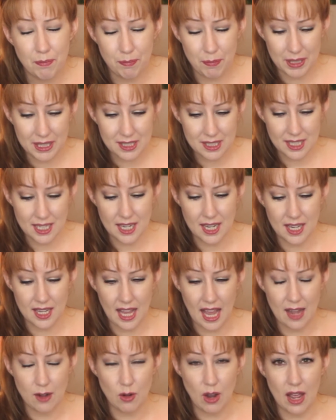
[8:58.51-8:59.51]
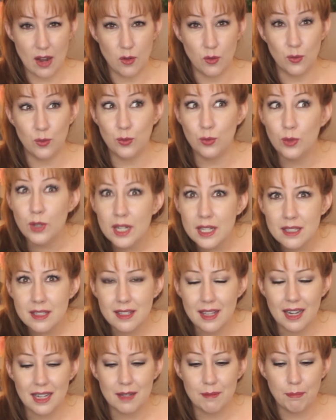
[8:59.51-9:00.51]
building and risk
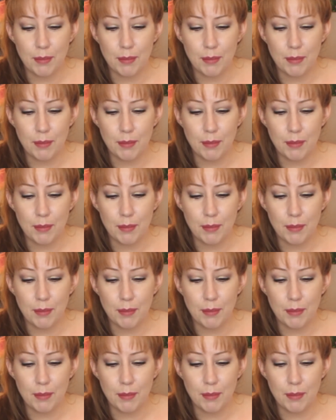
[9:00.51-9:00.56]
getting